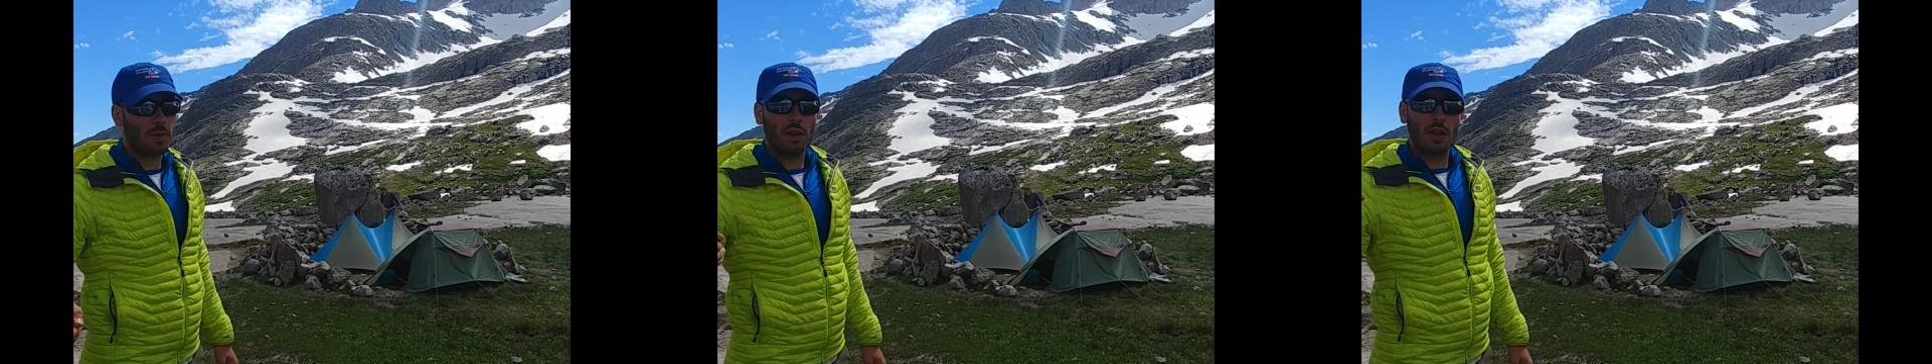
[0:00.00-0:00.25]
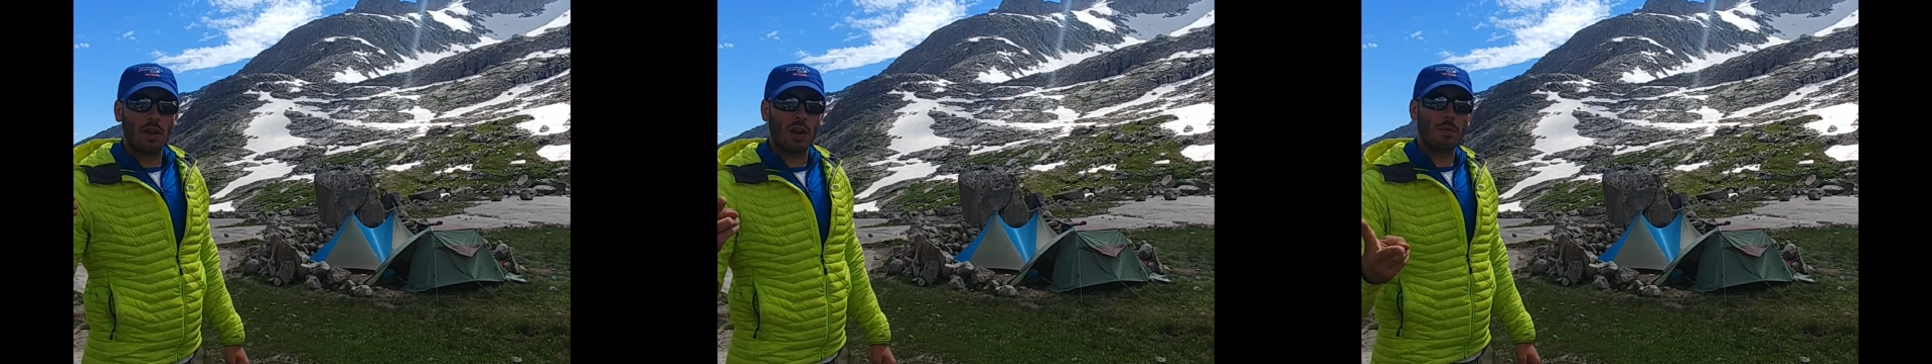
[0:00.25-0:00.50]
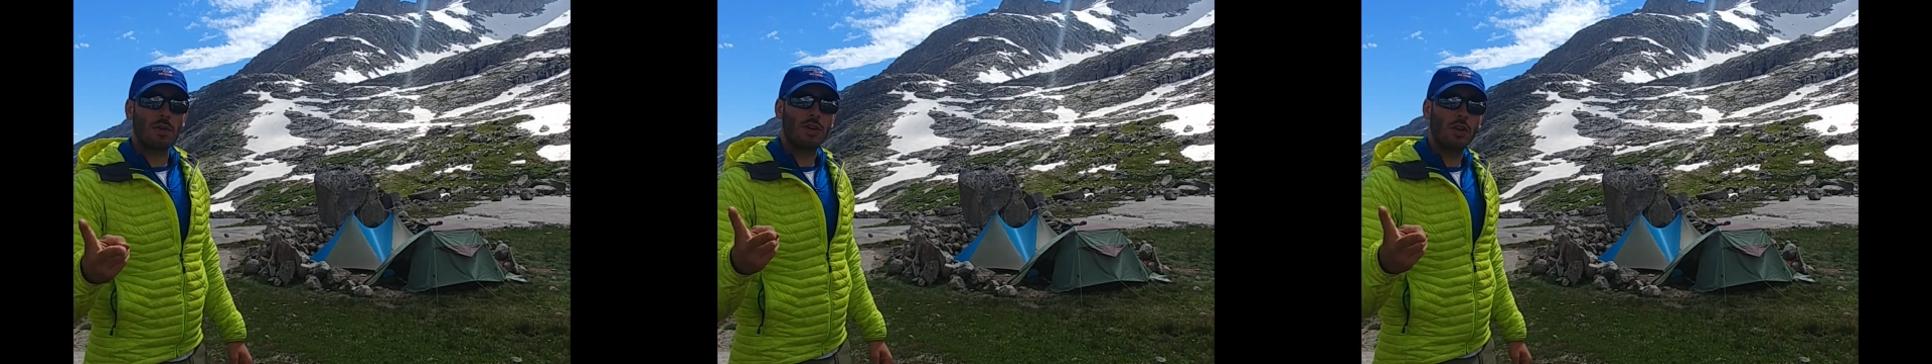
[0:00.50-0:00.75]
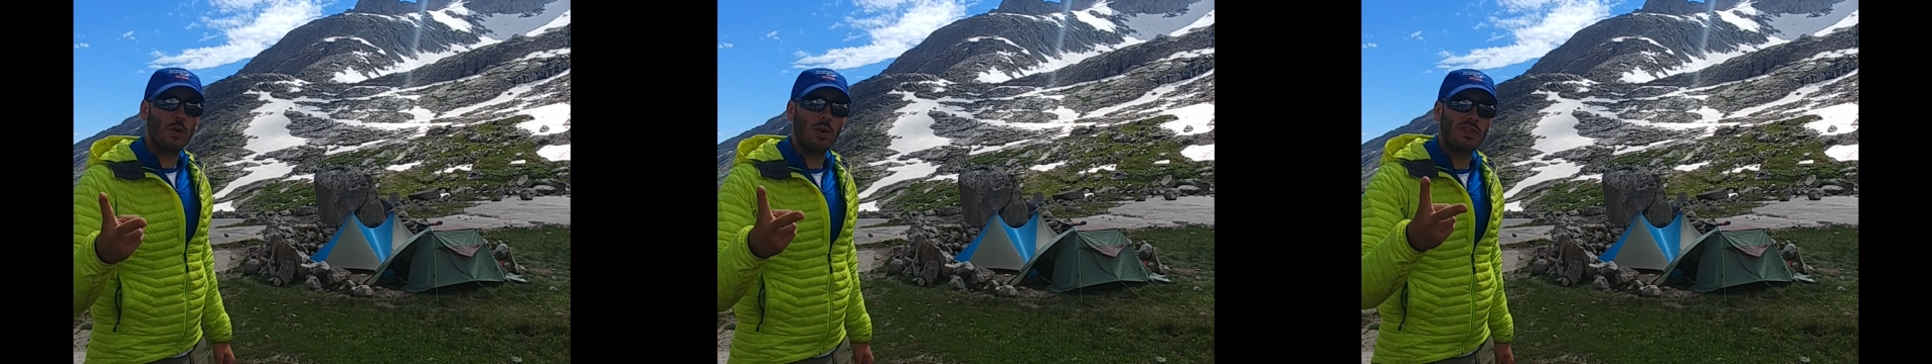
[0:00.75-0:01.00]
Number
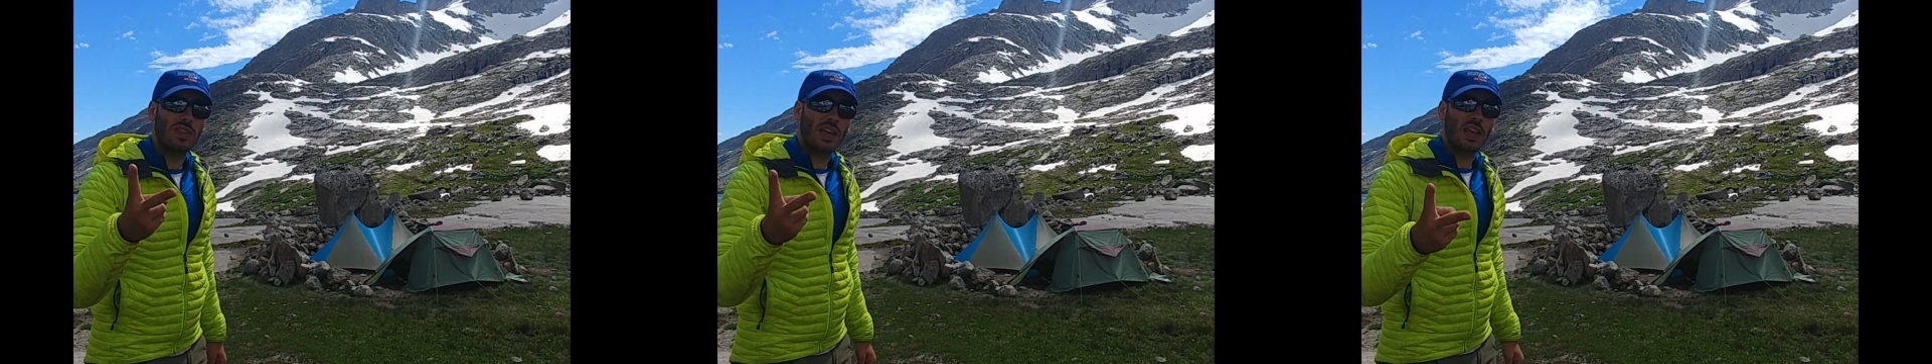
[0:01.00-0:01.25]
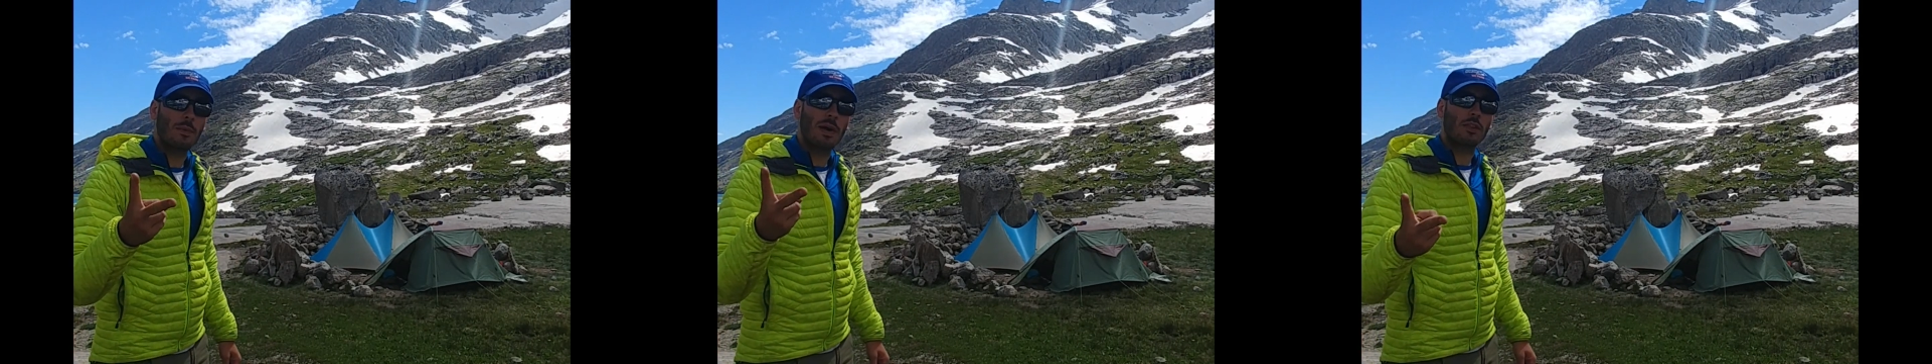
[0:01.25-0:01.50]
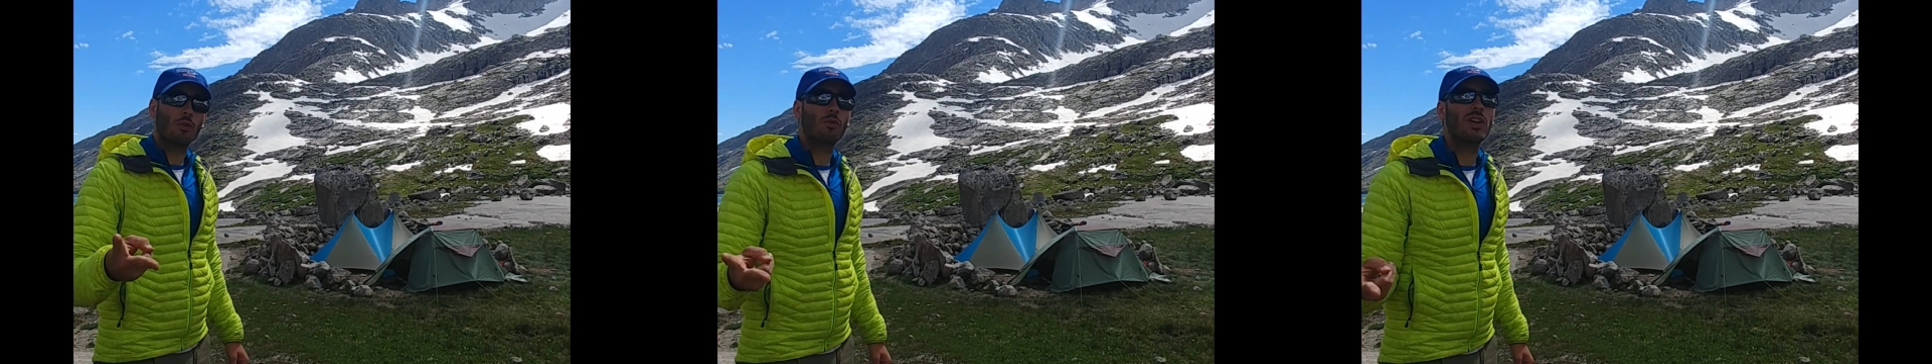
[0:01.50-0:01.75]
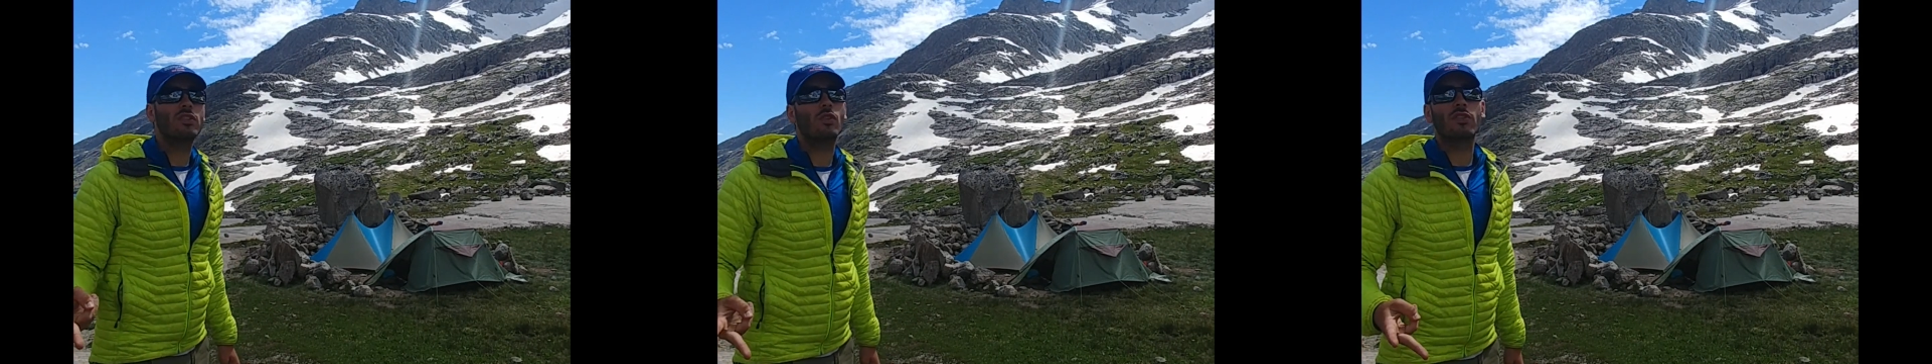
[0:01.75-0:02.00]
two is thinking about the
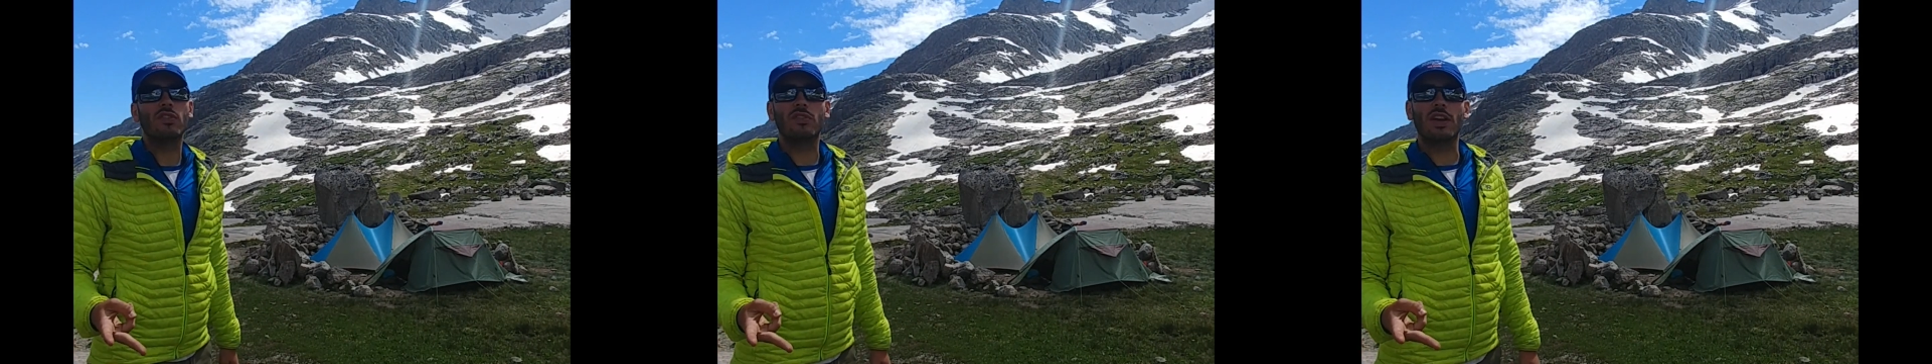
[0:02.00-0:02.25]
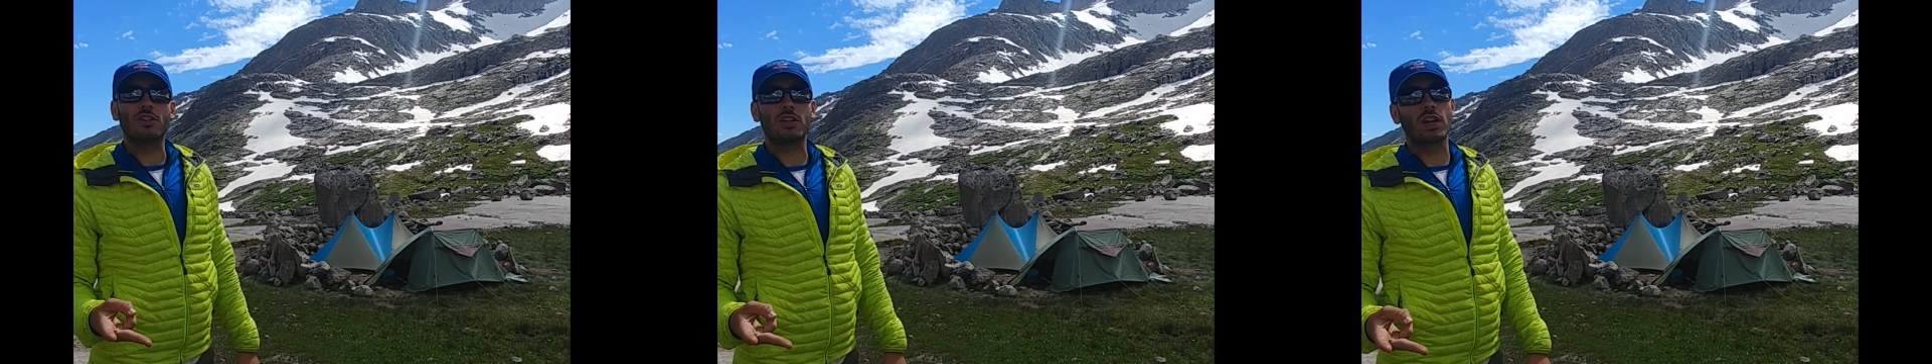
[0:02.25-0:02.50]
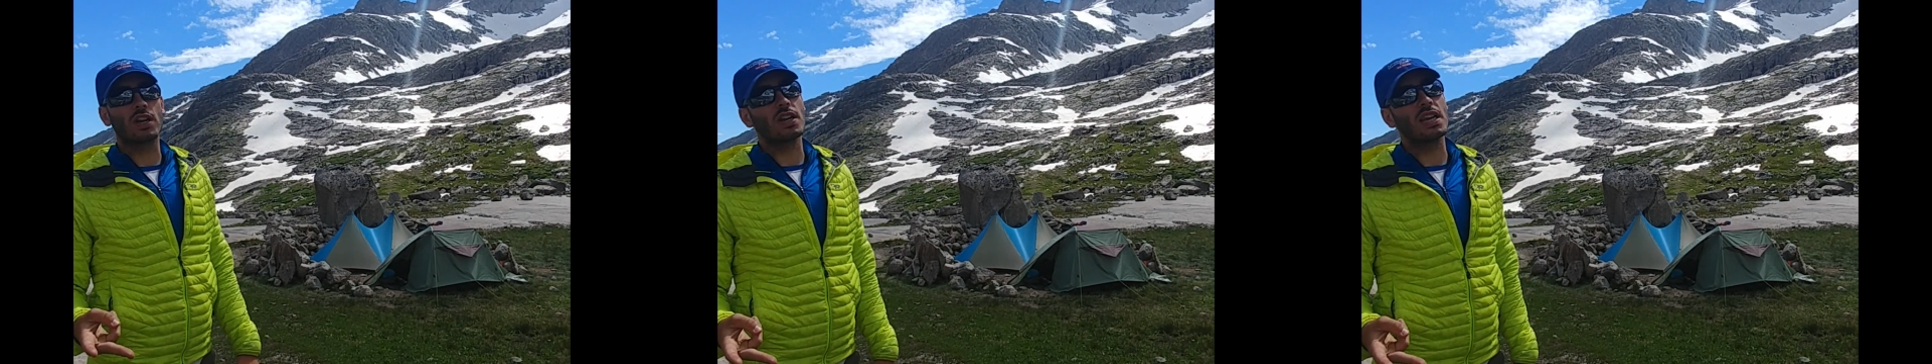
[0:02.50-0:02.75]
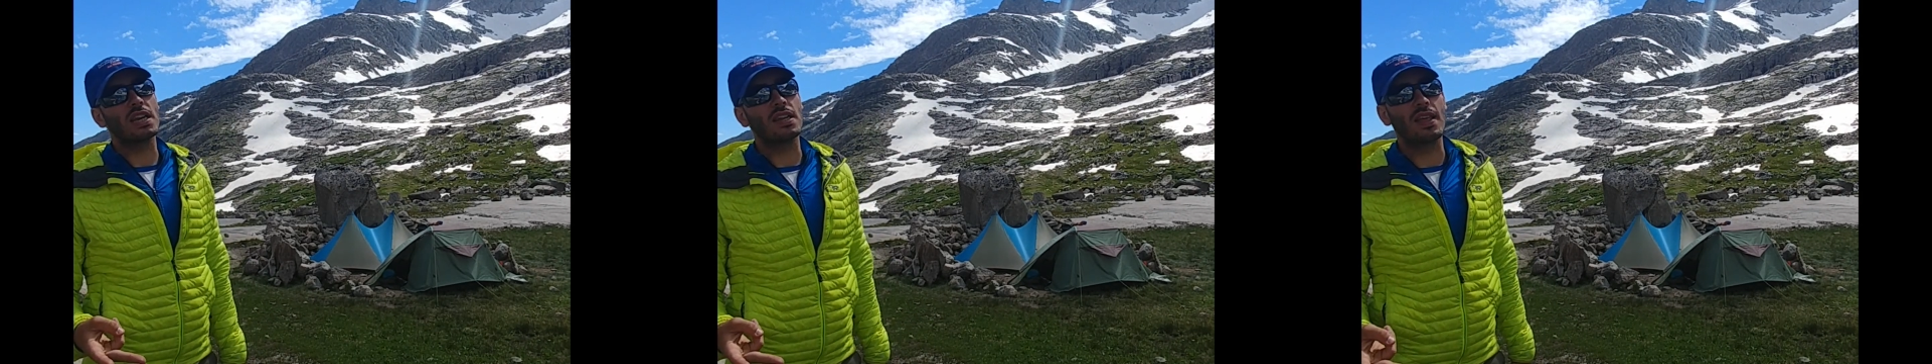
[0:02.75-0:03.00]
resources that you're going to
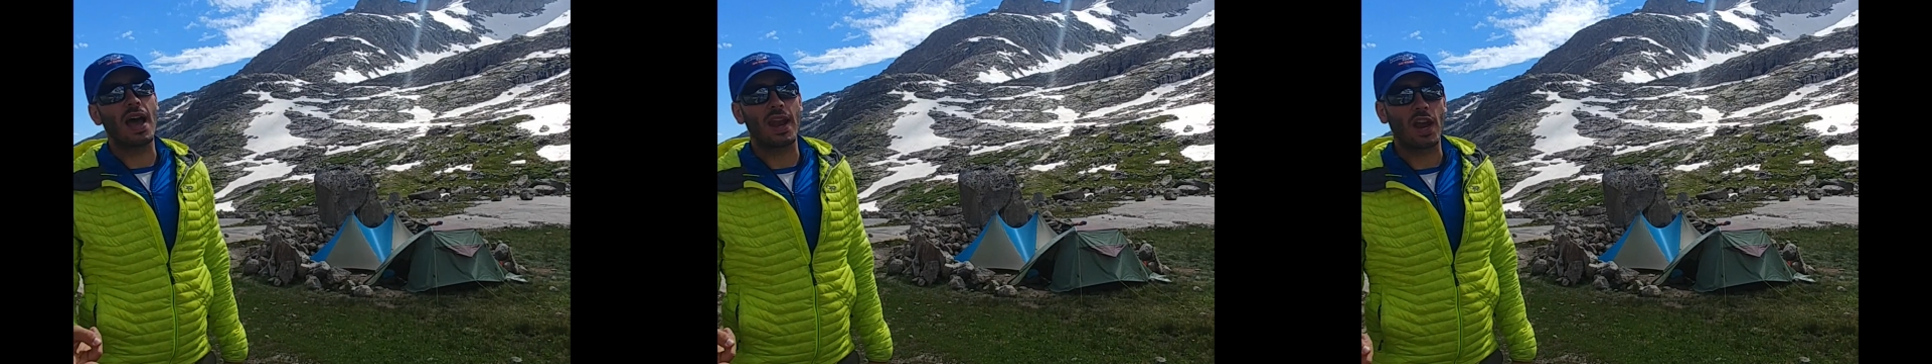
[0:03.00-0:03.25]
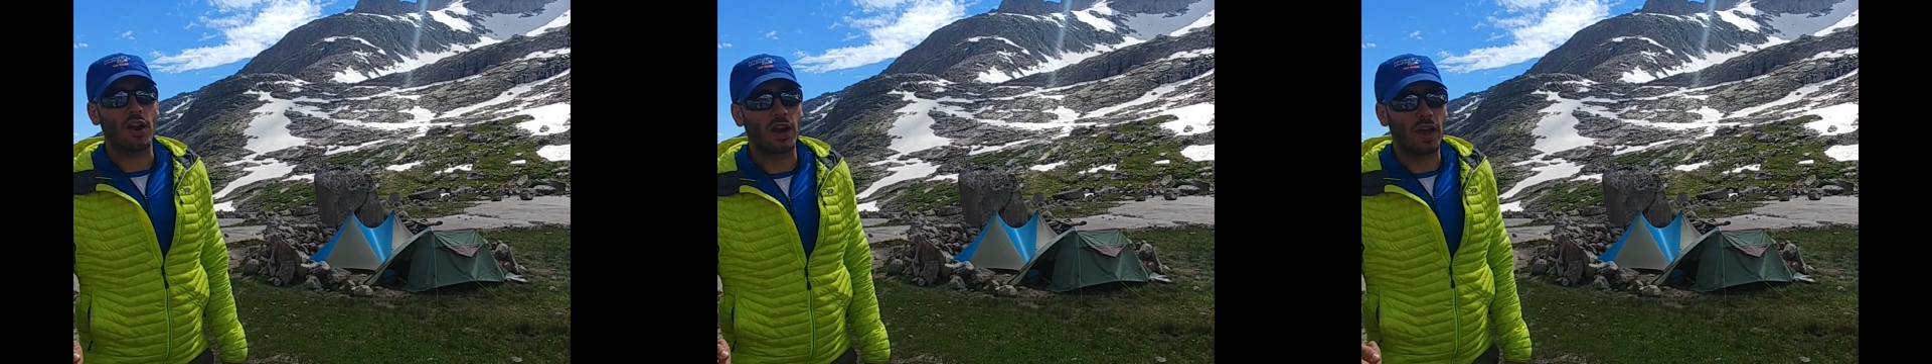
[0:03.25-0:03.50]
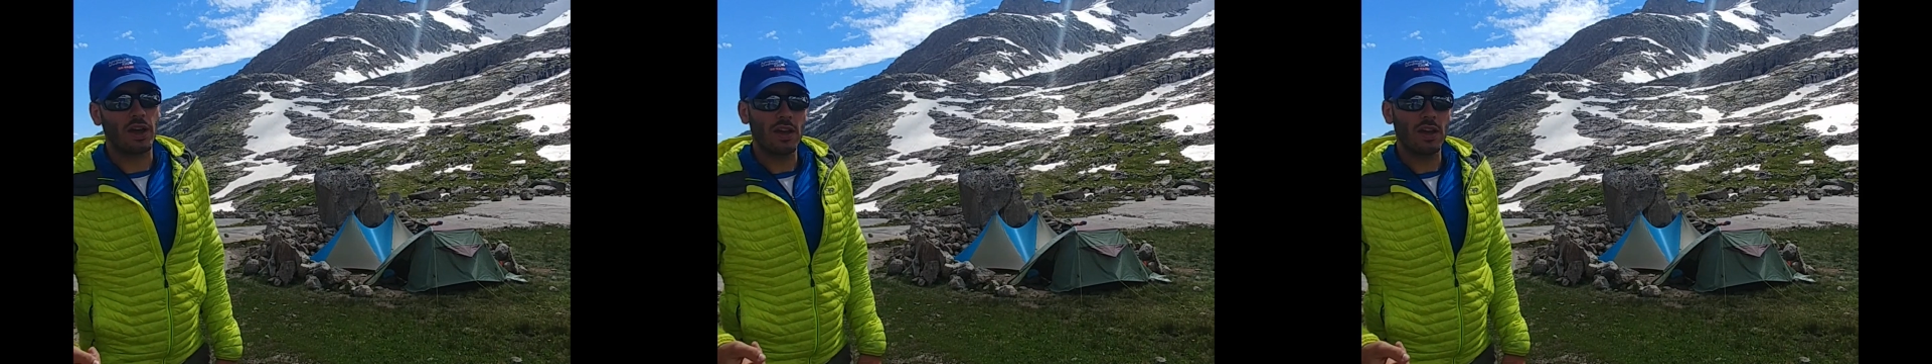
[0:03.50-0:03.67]
need in that area.